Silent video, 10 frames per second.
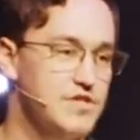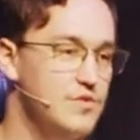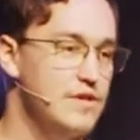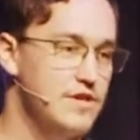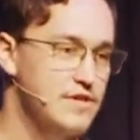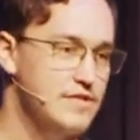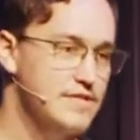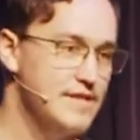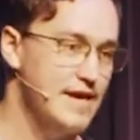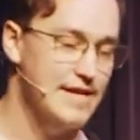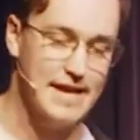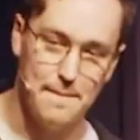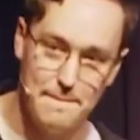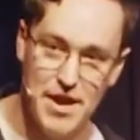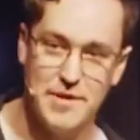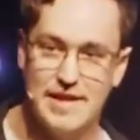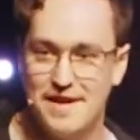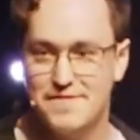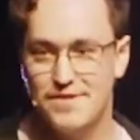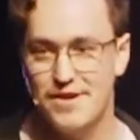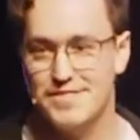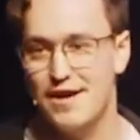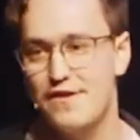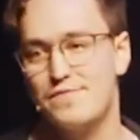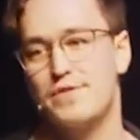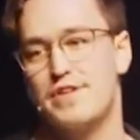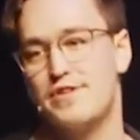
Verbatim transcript: two years, uh, had got married after our sophomore year,